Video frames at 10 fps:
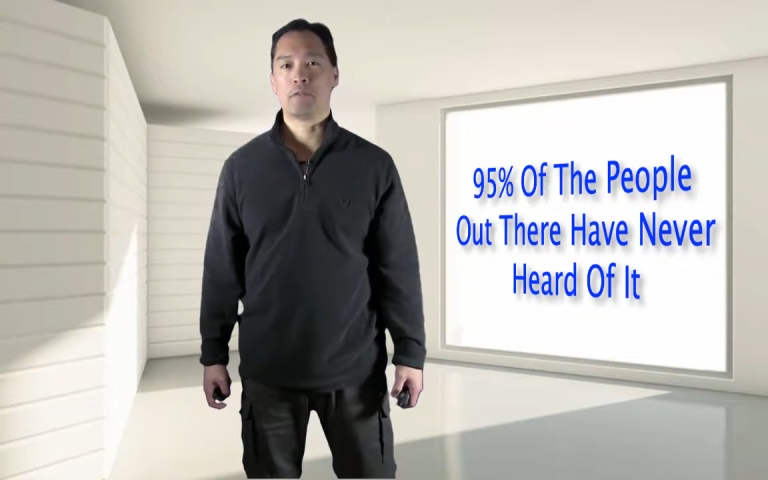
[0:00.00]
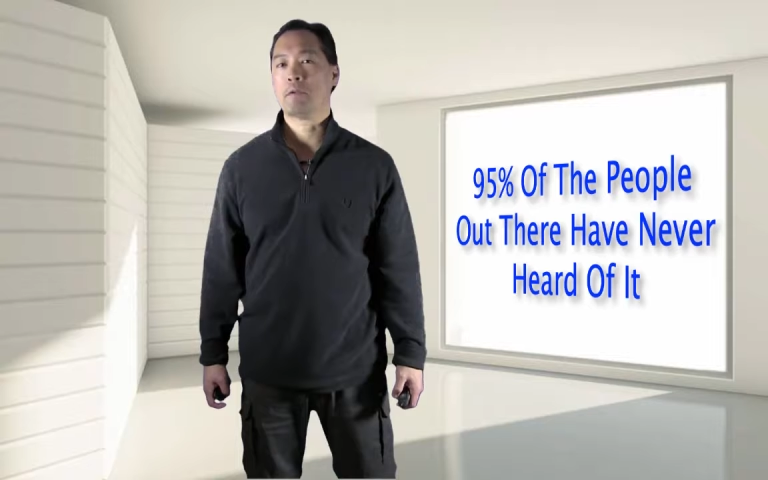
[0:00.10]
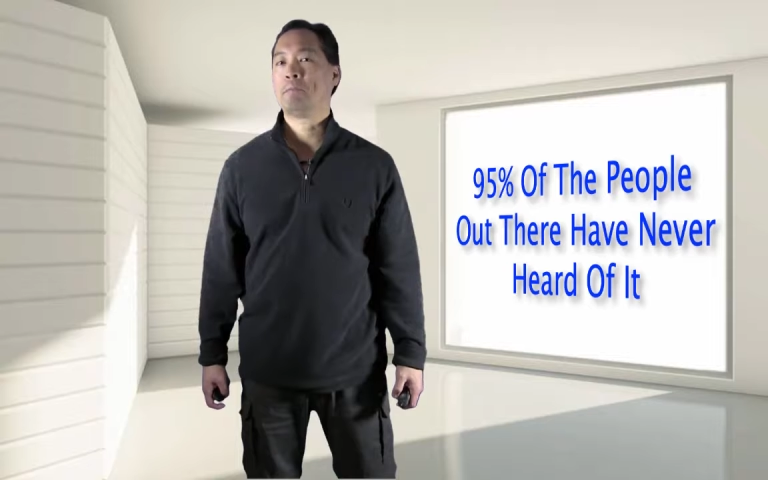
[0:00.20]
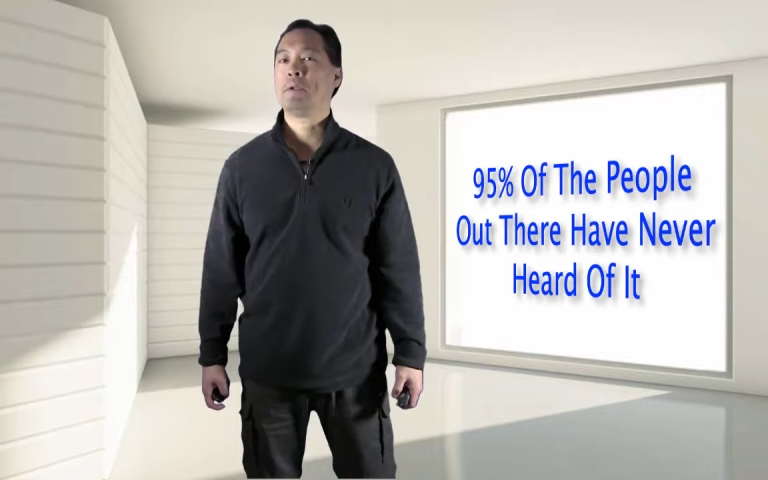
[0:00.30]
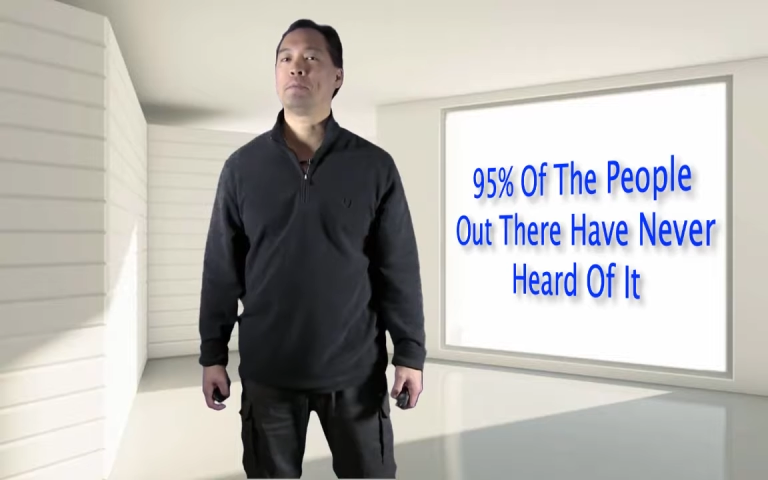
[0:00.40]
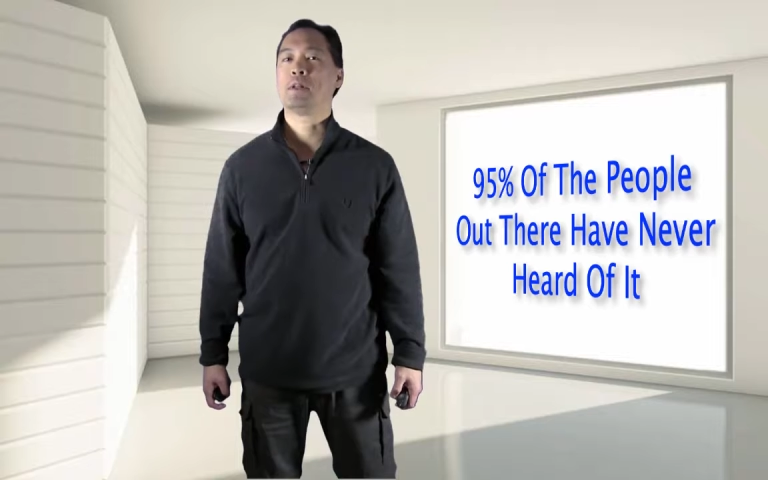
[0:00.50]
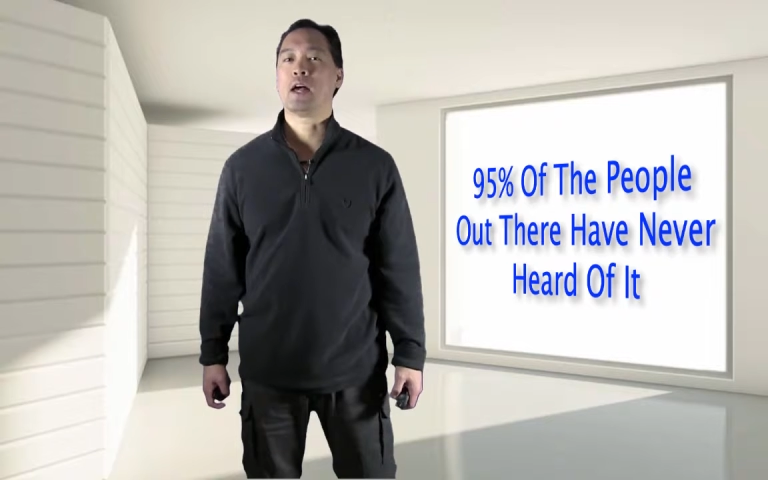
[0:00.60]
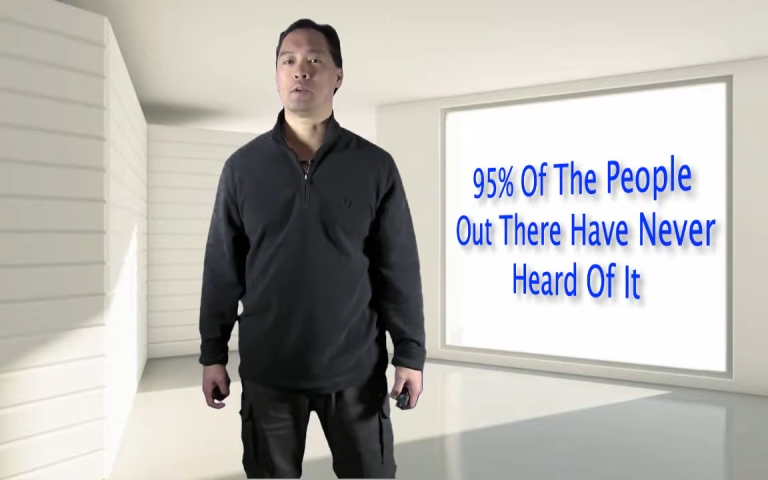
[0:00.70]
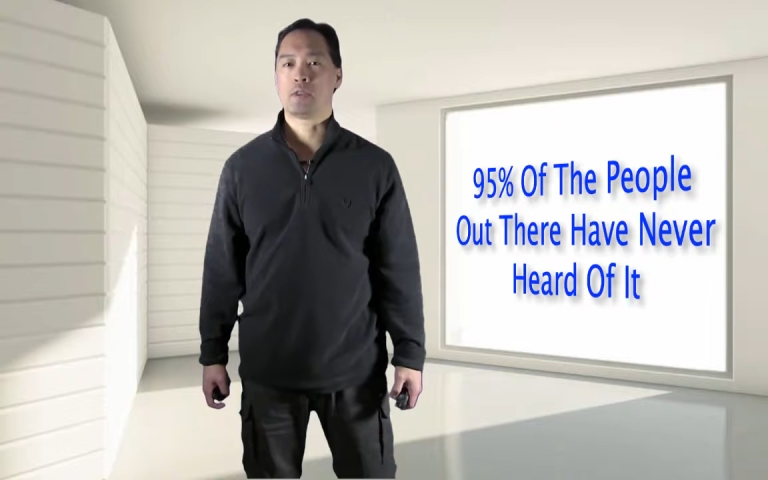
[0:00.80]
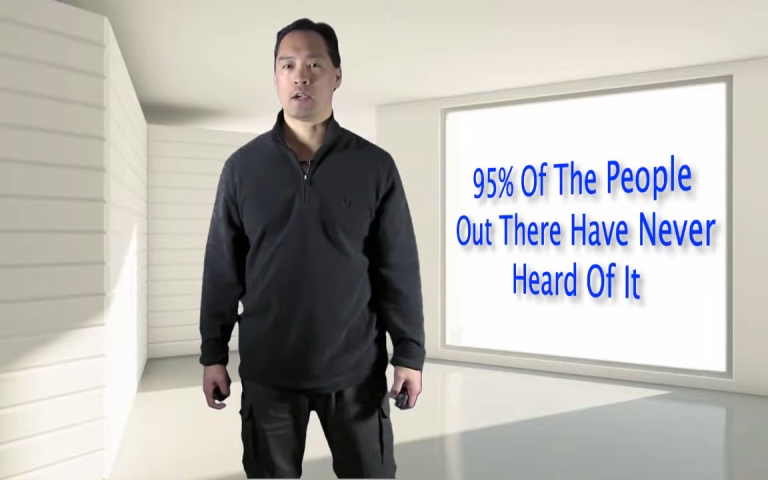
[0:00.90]
of the people
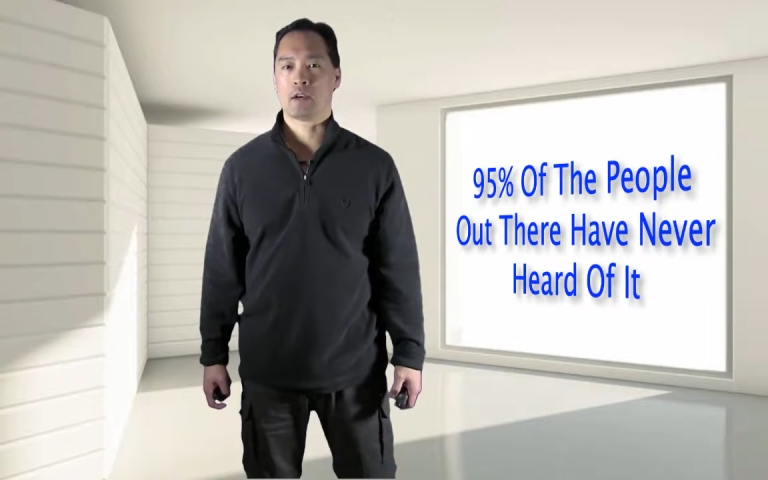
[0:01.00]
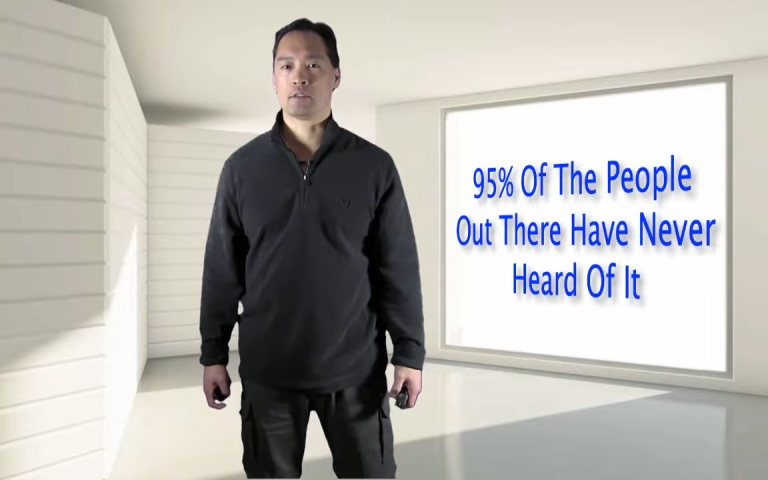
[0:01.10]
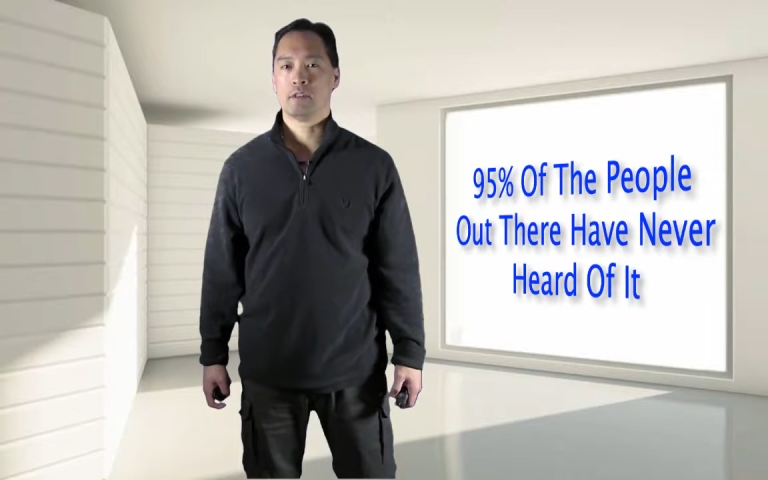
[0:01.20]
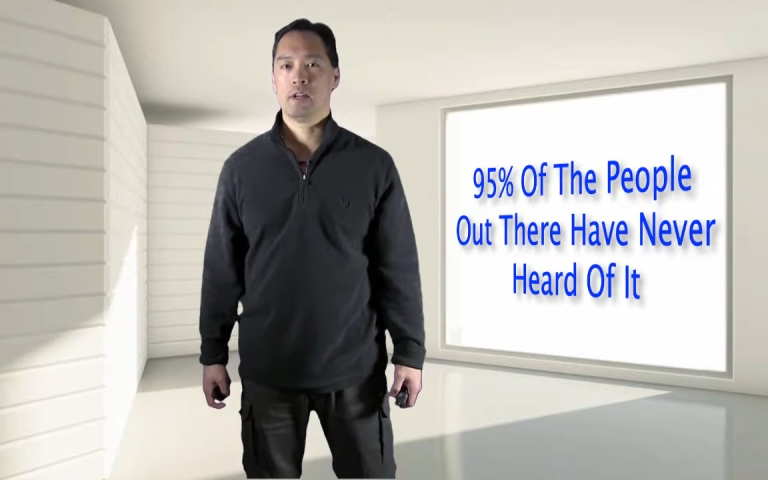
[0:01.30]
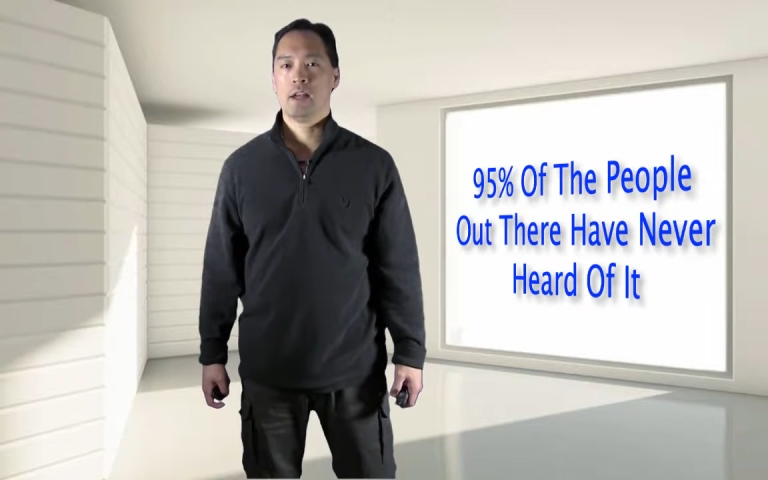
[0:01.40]
out there